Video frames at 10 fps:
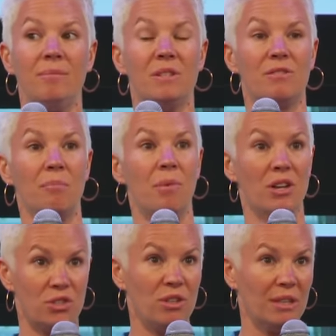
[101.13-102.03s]
It's from
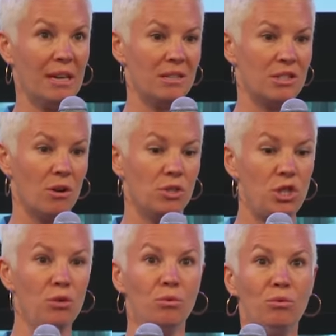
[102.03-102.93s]
Australia. So
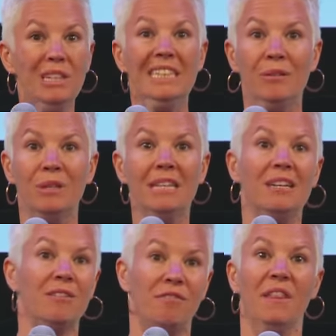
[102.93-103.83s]
two really,
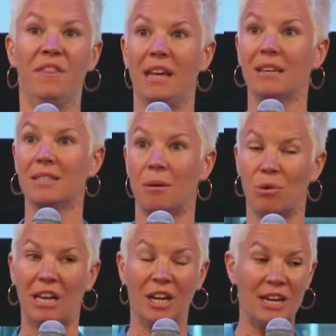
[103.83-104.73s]
really fun things I'm
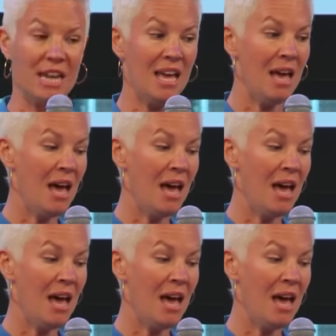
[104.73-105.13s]
working on.